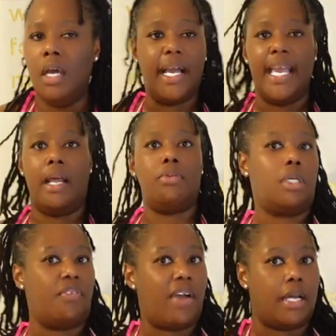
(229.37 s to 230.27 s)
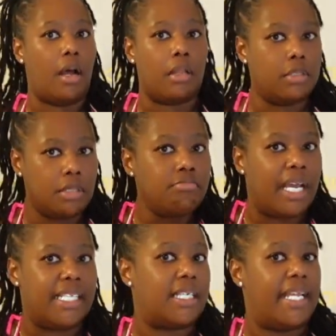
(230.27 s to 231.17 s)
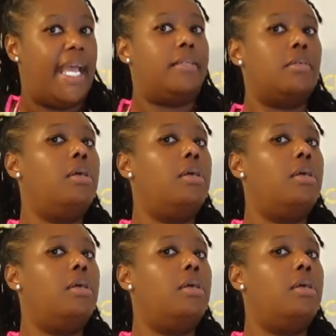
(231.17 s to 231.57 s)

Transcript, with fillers: again, it was under $5 and it's a net.